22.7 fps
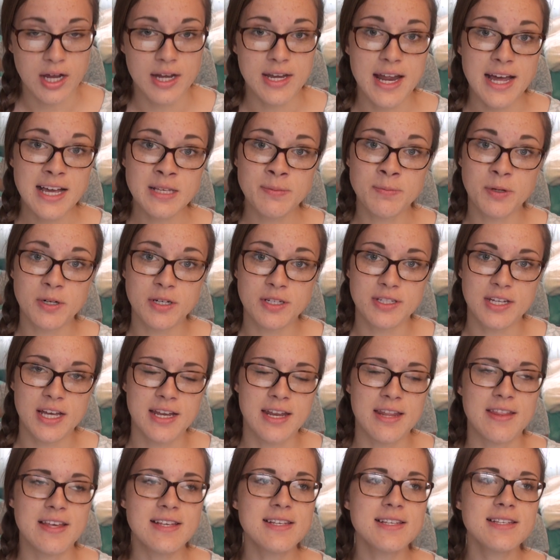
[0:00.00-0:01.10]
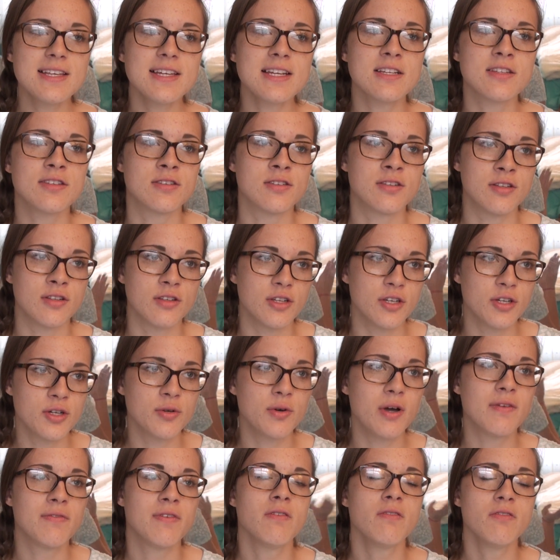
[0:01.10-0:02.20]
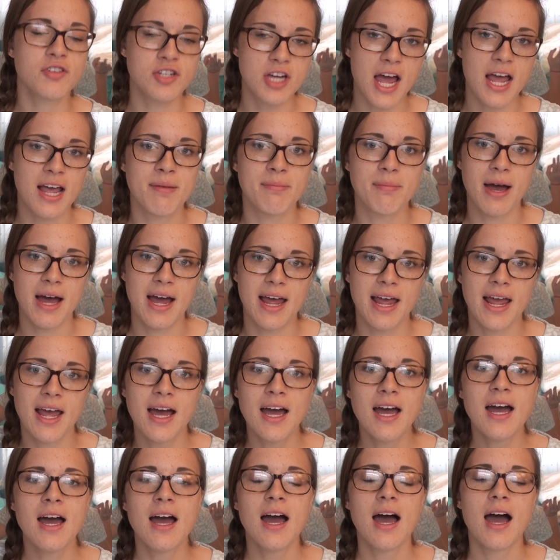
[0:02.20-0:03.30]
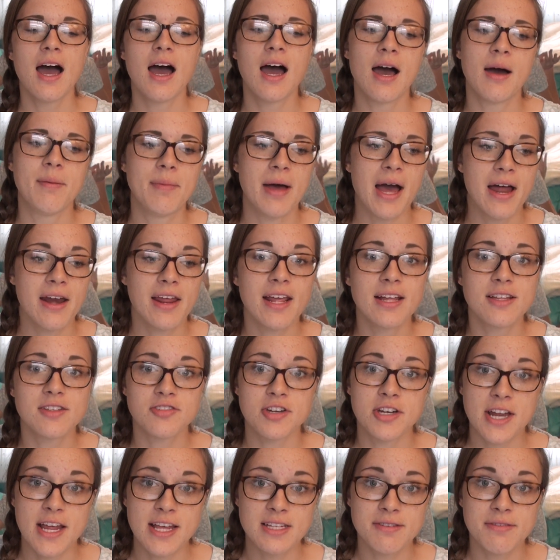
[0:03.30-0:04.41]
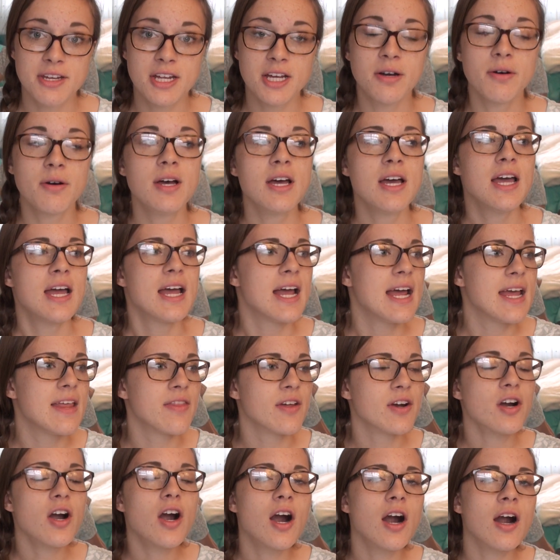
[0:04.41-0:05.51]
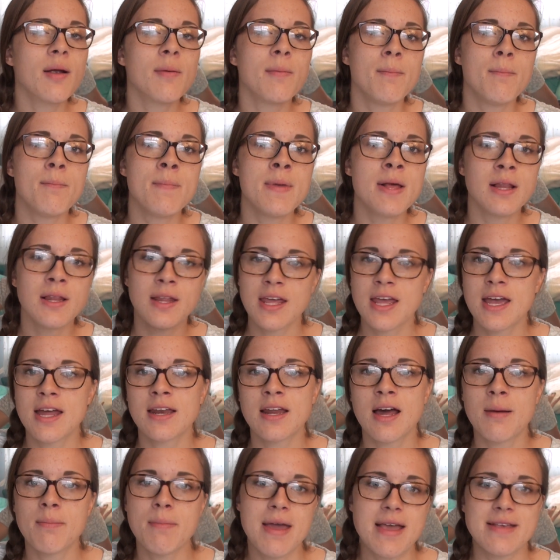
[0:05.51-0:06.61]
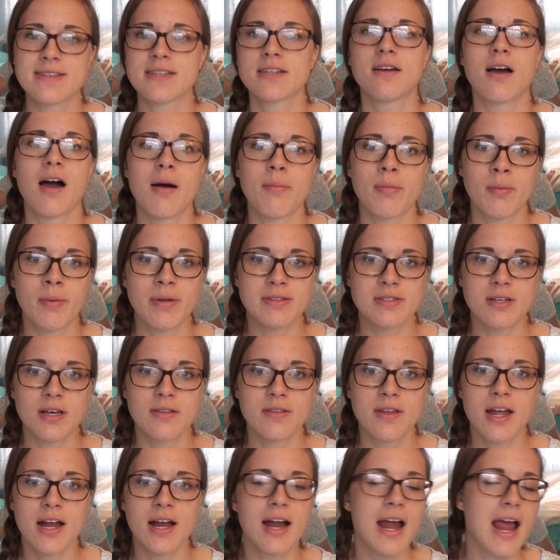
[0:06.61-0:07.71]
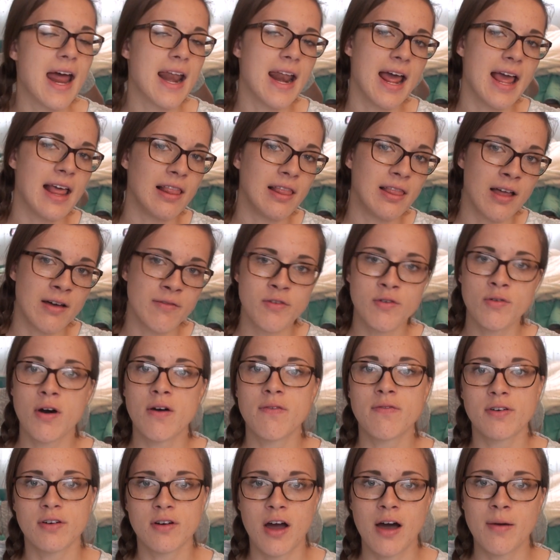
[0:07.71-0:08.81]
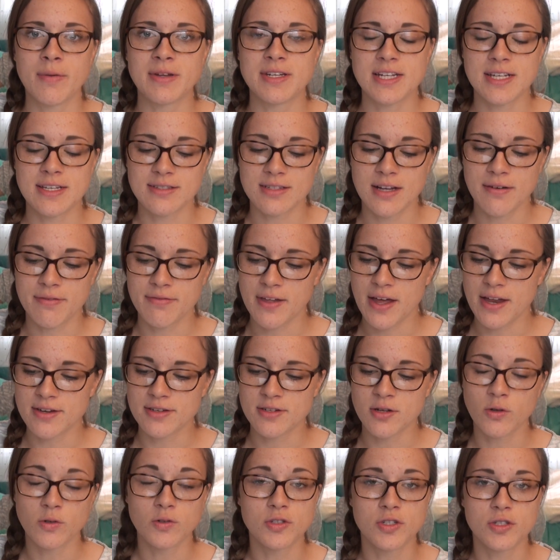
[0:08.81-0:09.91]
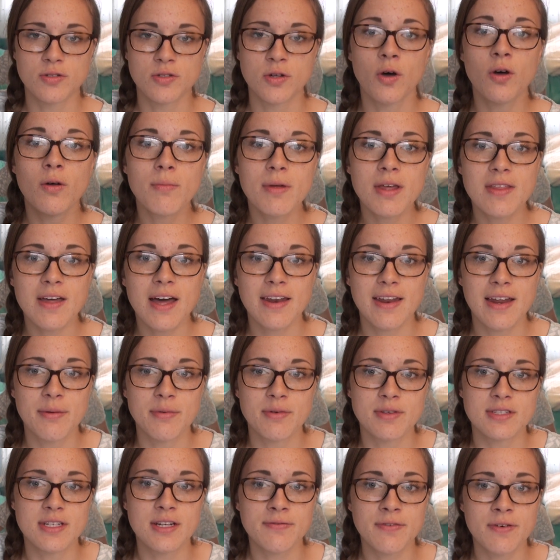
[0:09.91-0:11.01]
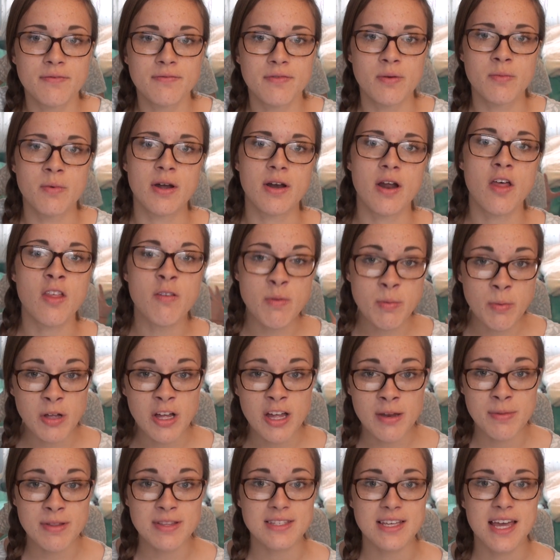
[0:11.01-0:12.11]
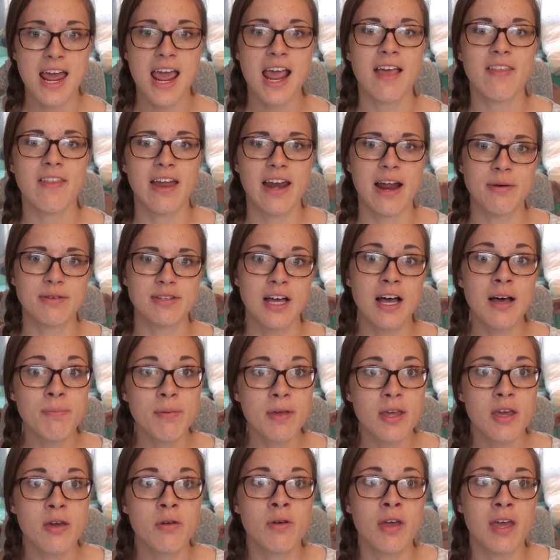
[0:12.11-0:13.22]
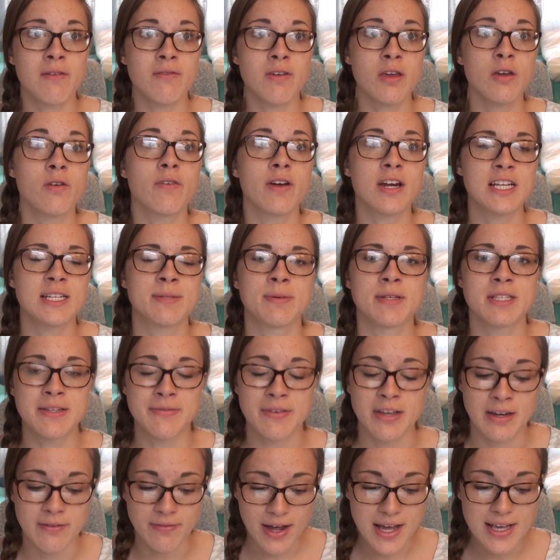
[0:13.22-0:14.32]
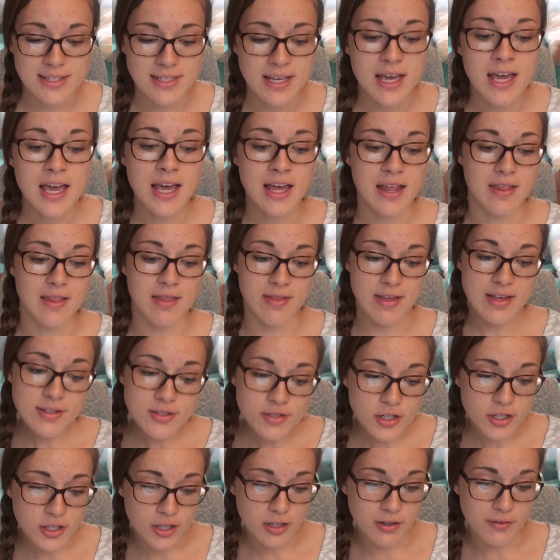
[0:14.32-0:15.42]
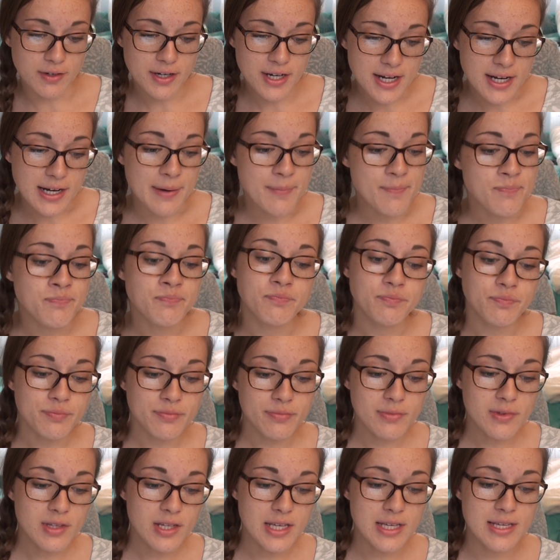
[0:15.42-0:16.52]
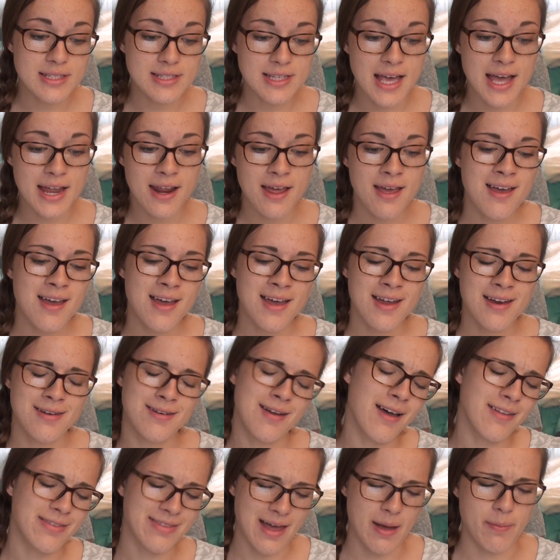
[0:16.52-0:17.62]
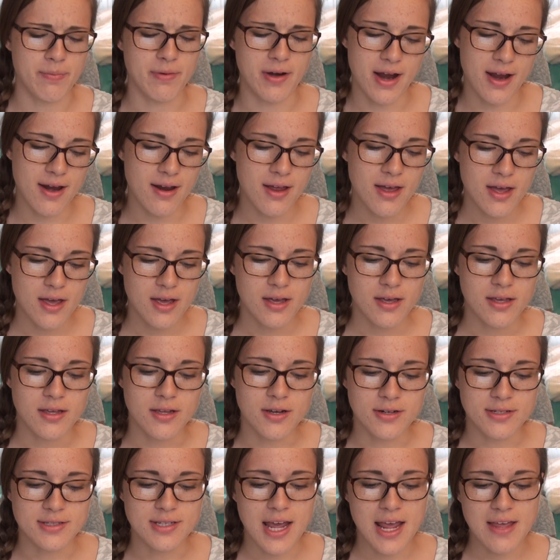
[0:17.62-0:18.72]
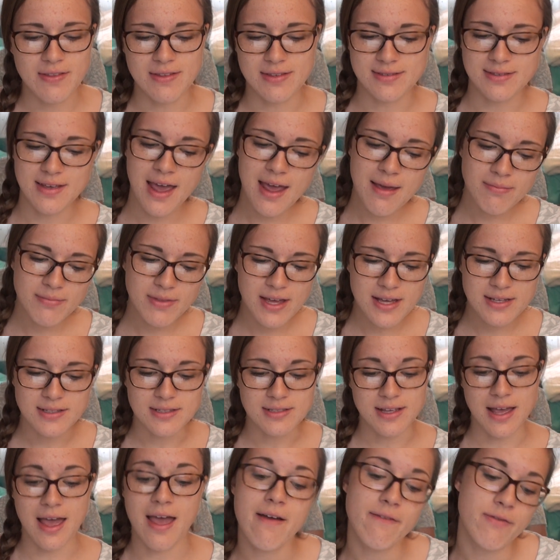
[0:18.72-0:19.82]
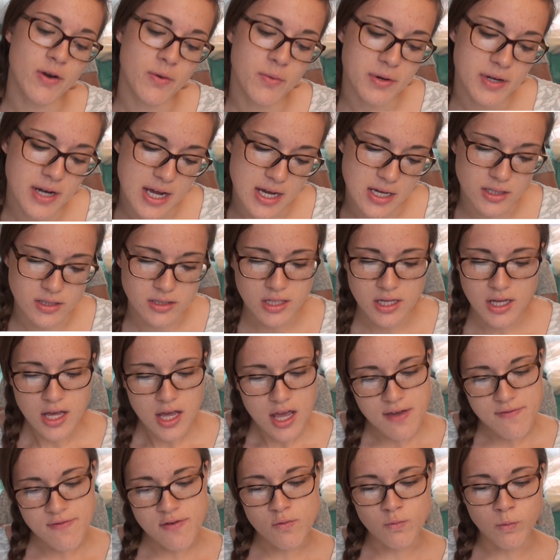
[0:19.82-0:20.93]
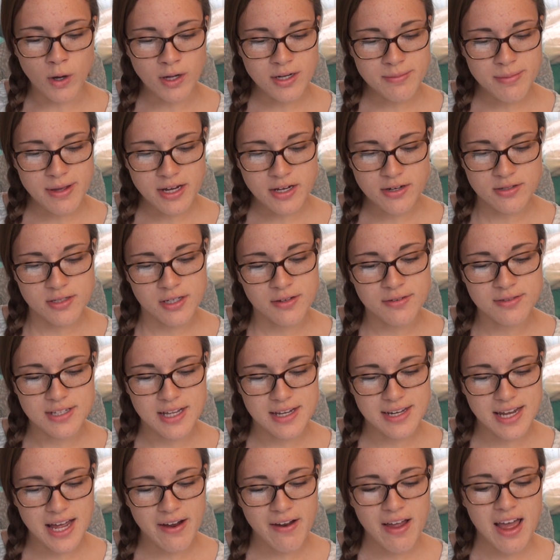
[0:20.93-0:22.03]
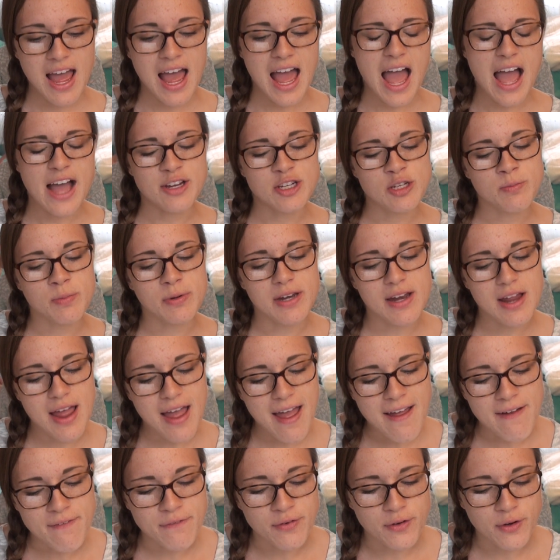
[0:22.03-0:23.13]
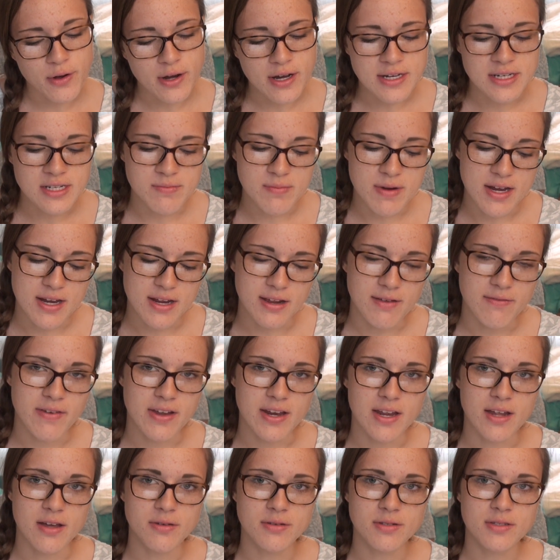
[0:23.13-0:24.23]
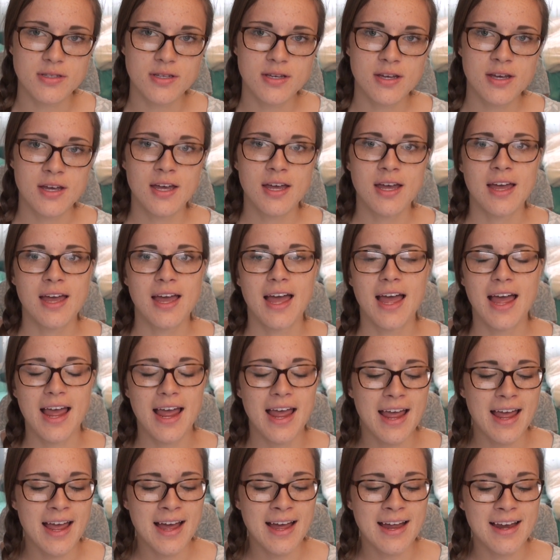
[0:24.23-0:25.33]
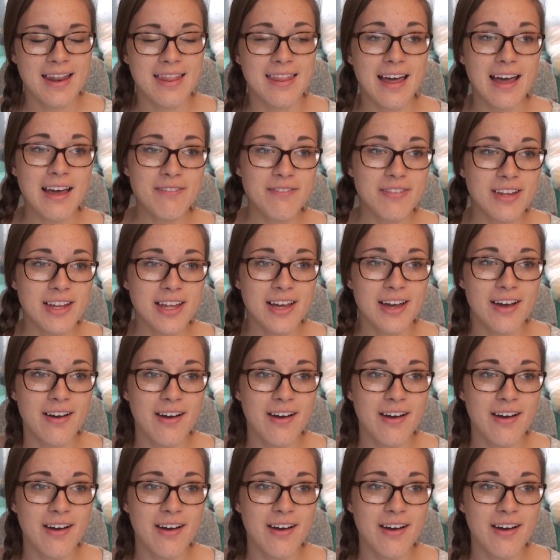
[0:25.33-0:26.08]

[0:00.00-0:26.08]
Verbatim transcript: Next person, this is in a slew. If you check my um, how to get straight A's video, there are a million amazing compliments on there, and I love you all for commenting stuff that told, told me that it was different from what other people had been saying and that I was helping you and giving you very specific advice. This girl over here said, not that bright. You're saying the same things as everyone else. If you want to make yourself stand out, actually put effort into making videos. And that video